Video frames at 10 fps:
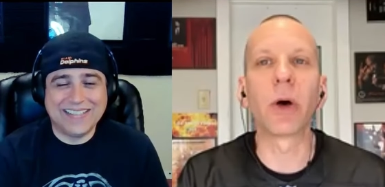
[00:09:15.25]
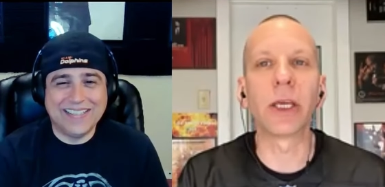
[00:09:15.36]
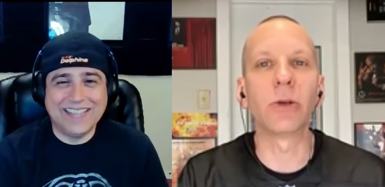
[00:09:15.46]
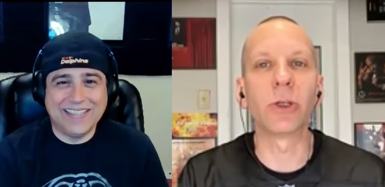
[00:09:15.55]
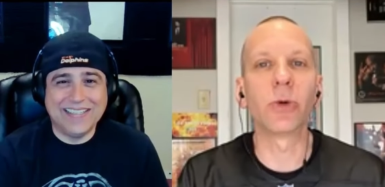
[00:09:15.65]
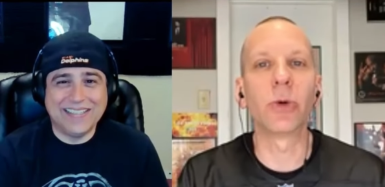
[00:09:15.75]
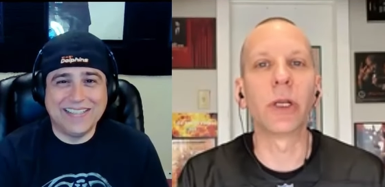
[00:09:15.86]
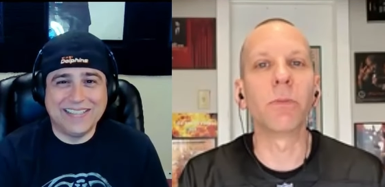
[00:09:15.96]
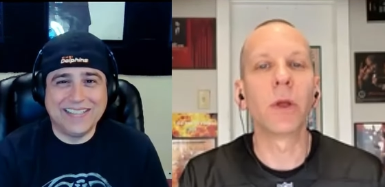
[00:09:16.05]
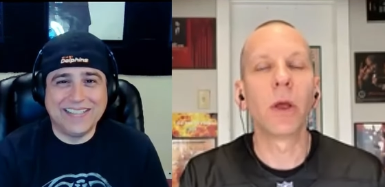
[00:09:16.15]
Speaker 1: why you're doing
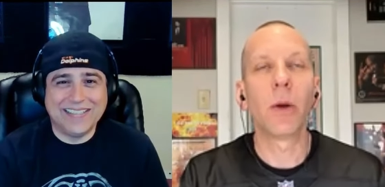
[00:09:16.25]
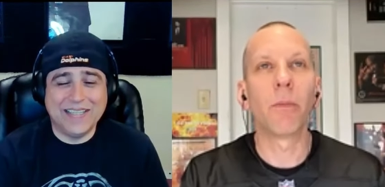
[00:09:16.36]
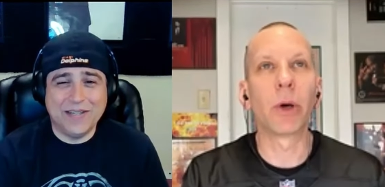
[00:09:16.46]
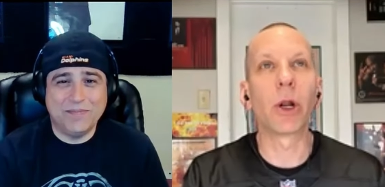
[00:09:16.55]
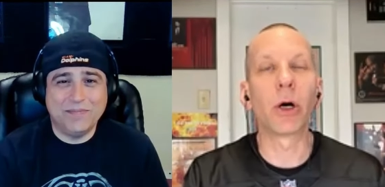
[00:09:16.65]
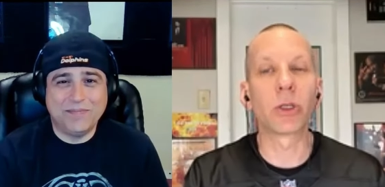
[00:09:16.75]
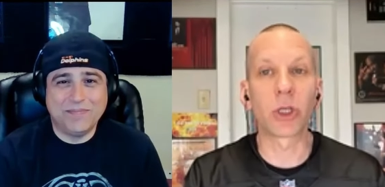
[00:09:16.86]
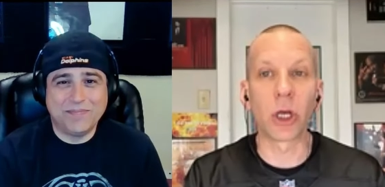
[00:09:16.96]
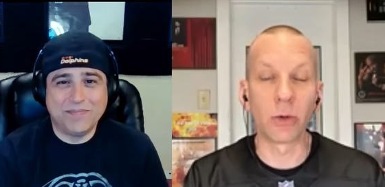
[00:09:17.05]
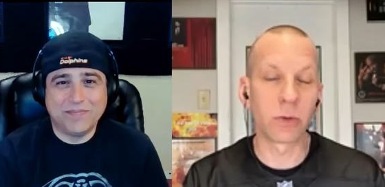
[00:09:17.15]
them. Yeah. But
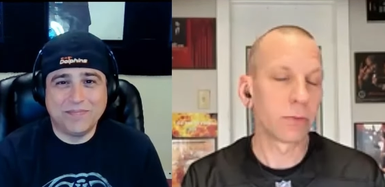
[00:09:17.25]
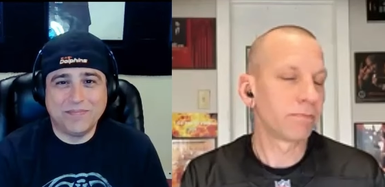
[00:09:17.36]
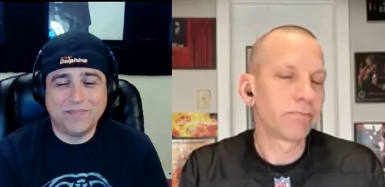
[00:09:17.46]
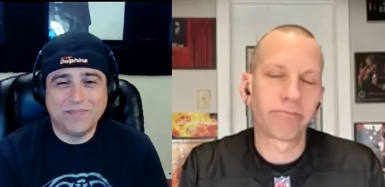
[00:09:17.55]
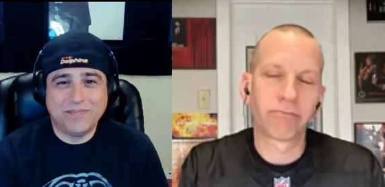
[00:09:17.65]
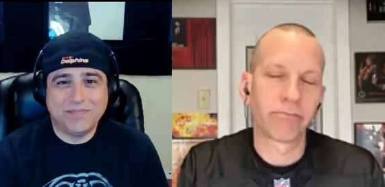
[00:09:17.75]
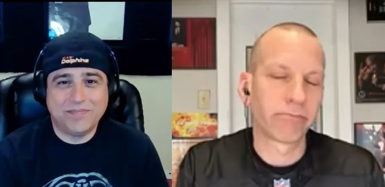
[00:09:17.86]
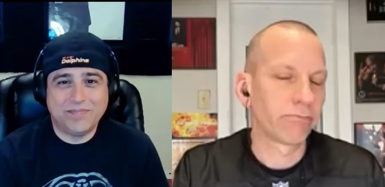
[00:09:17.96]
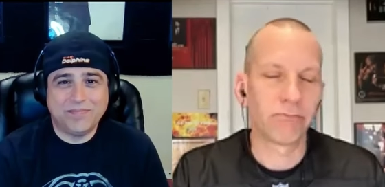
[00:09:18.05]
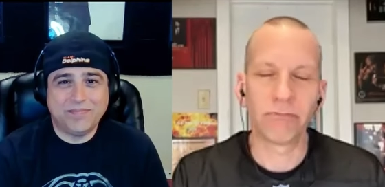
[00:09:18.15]
also,
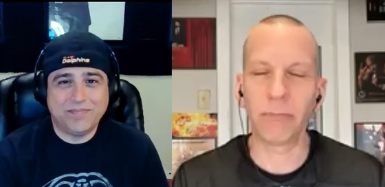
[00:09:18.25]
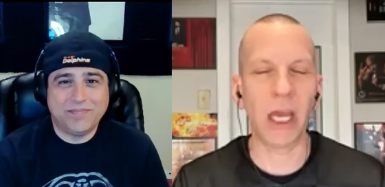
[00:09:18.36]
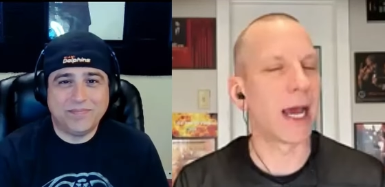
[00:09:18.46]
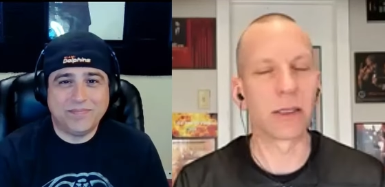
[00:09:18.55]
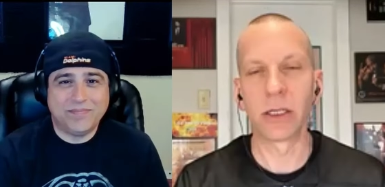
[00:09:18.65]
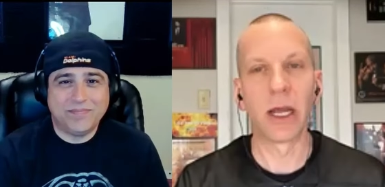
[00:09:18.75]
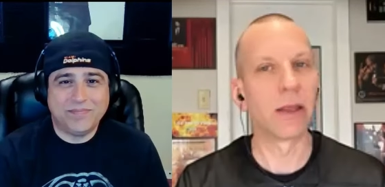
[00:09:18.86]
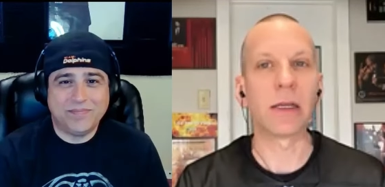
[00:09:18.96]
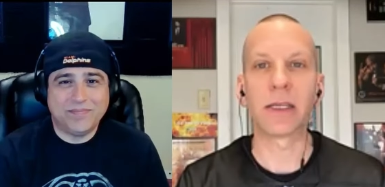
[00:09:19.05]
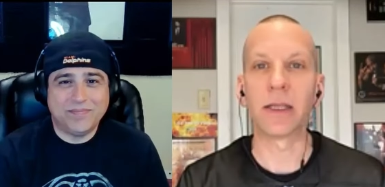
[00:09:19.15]
it adds
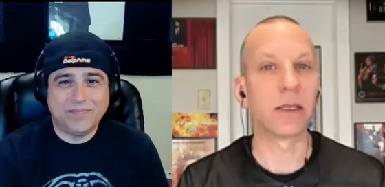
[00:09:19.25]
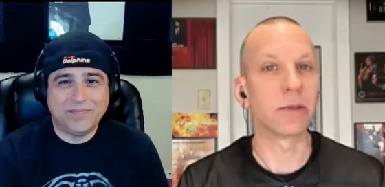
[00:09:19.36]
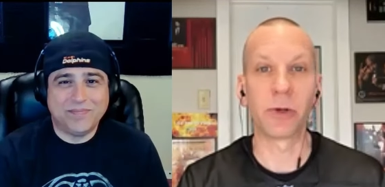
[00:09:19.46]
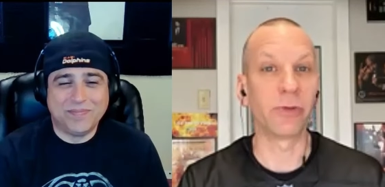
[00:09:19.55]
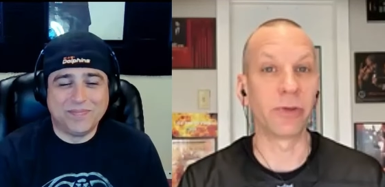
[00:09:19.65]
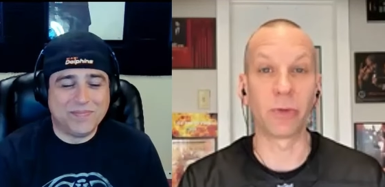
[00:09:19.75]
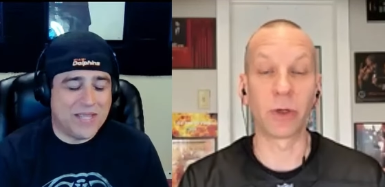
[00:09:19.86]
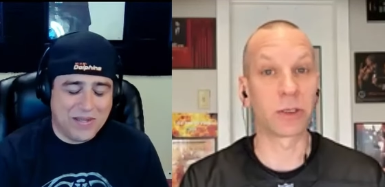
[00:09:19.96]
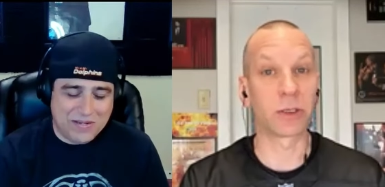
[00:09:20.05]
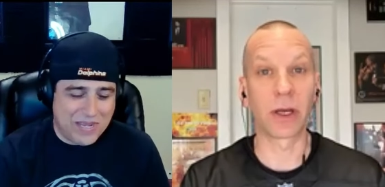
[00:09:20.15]
nothing to this movie
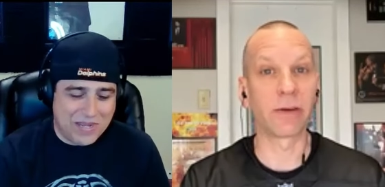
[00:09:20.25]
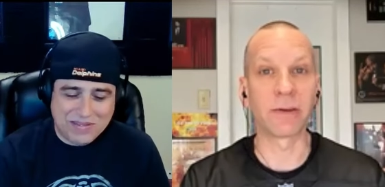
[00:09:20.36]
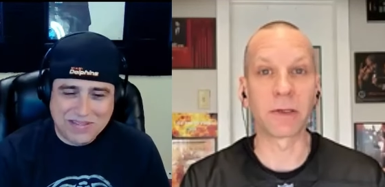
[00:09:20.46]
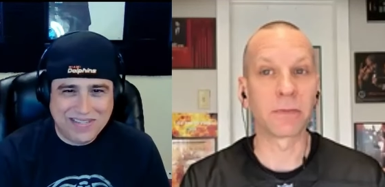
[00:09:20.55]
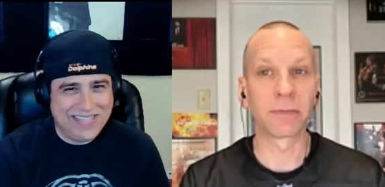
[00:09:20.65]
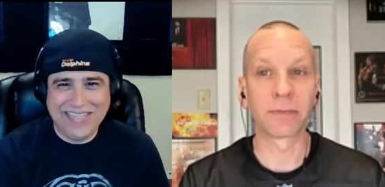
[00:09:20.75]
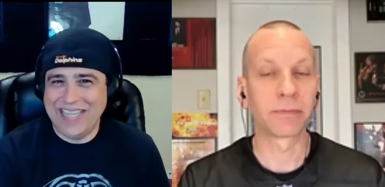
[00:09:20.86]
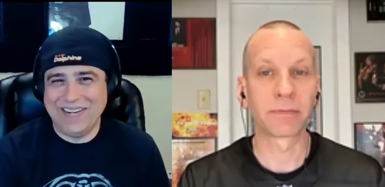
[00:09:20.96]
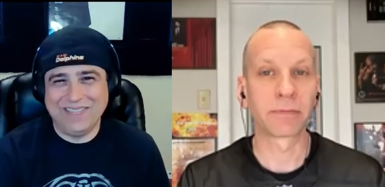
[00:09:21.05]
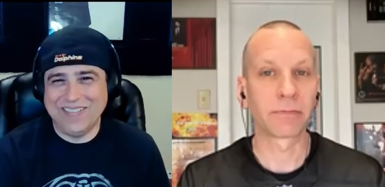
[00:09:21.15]
whatsoever. No, no.
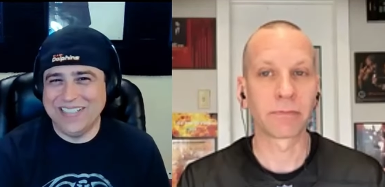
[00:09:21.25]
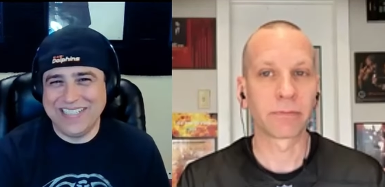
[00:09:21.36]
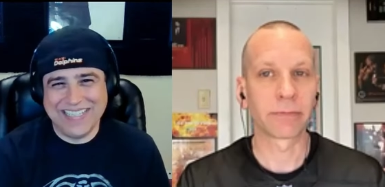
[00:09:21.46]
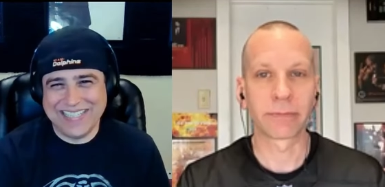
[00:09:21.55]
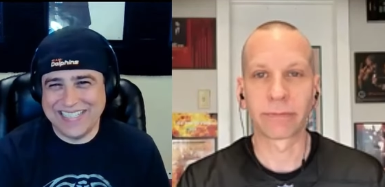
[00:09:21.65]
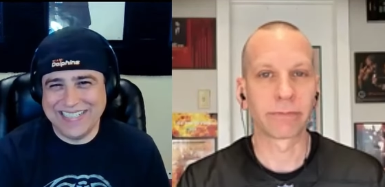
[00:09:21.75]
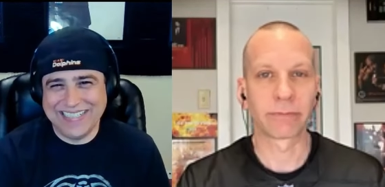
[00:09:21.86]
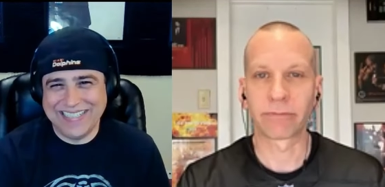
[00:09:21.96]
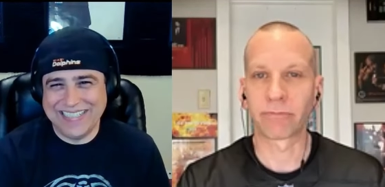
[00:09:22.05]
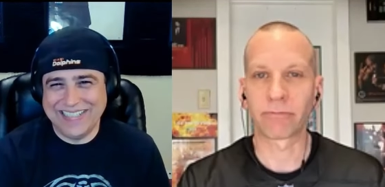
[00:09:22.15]
Speaker 2: It really doesn't.
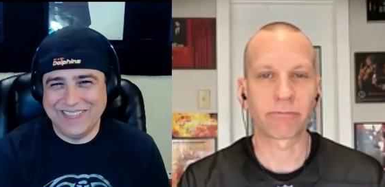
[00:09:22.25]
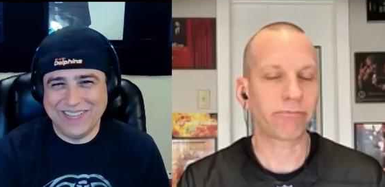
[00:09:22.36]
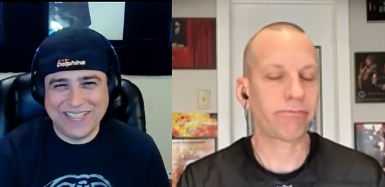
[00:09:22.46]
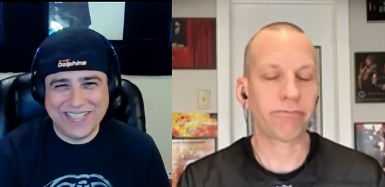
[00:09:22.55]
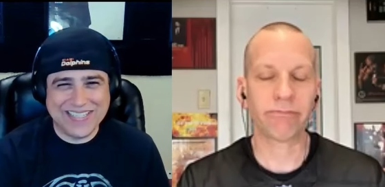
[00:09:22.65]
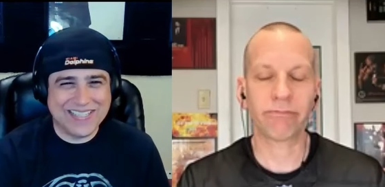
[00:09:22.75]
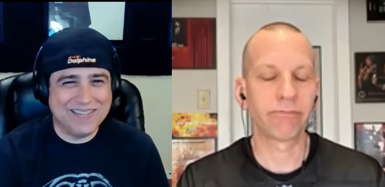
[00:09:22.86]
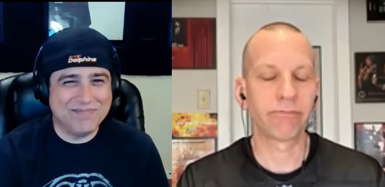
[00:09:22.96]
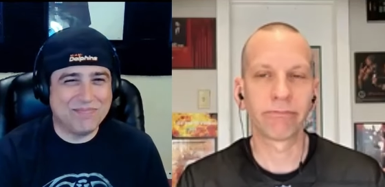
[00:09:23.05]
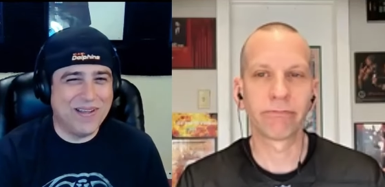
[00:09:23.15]
It really
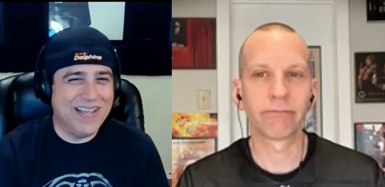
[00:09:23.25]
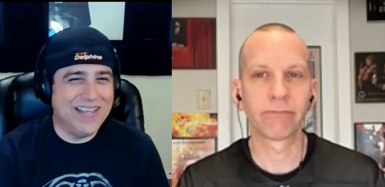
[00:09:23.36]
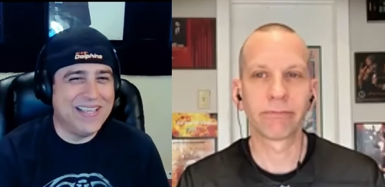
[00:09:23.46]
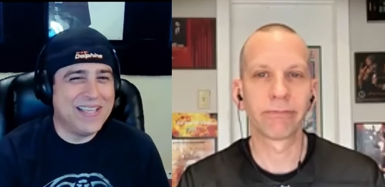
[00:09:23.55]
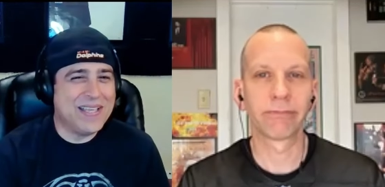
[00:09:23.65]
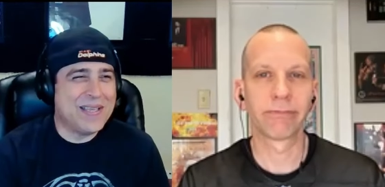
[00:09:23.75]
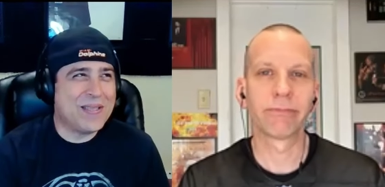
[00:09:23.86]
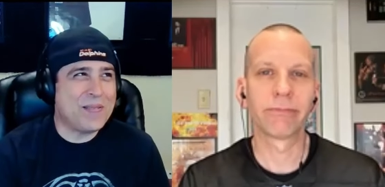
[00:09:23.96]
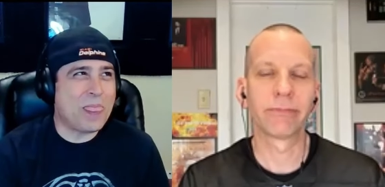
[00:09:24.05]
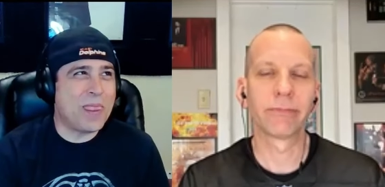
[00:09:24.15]
doesn't. But
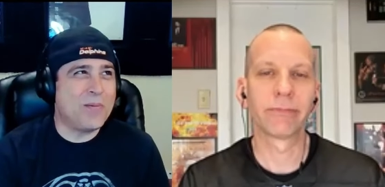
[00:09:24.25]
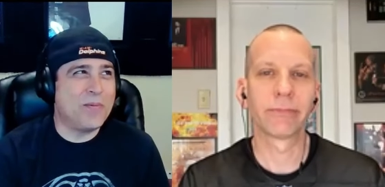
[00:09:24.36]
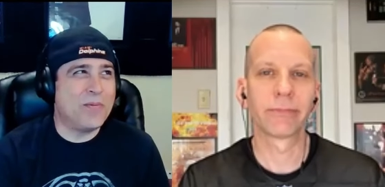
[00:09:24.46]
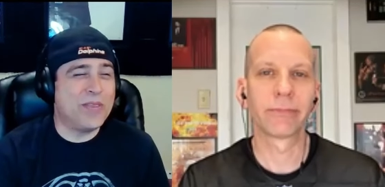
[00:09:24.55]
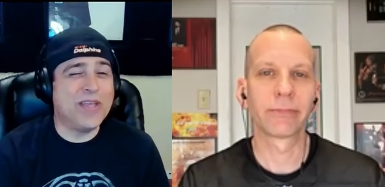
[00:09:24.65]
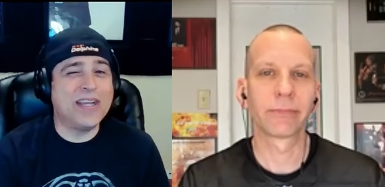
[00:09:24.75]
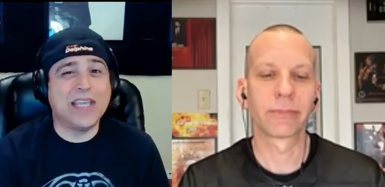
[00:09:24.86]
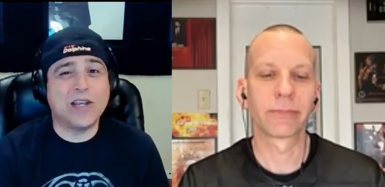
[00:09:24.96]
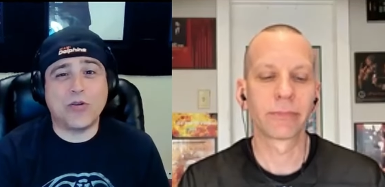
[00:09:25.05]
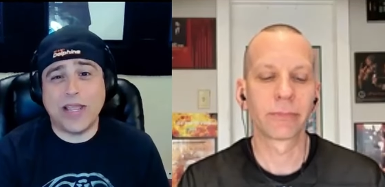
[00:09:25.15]
we then
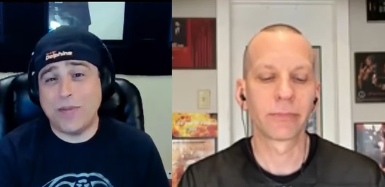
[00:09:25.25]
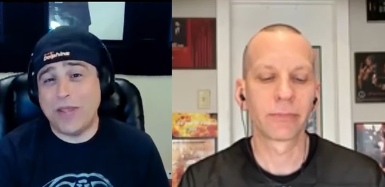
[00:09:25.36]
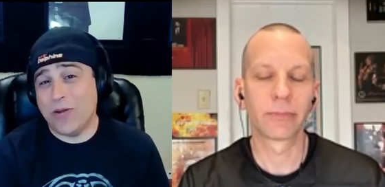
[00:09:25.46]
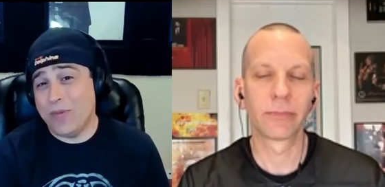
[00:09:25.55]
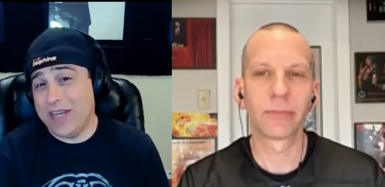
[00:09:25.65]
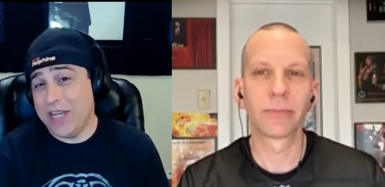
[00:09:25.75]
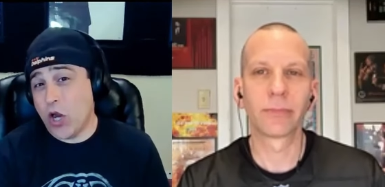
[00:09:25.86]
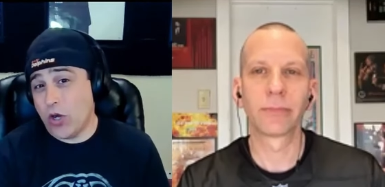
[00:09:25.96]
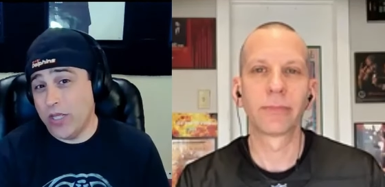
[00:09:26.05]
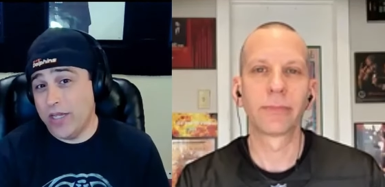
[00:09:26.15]
get Craig here meeting
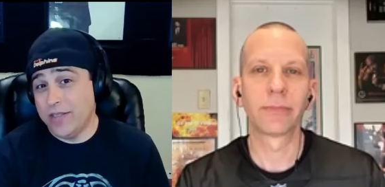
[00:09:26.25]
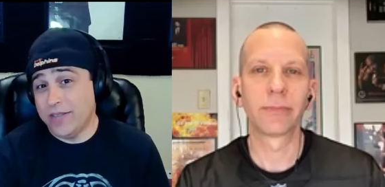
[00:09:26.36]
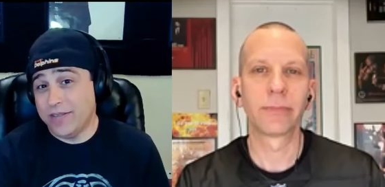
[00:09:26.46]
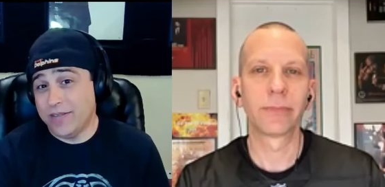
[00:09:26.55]
Karla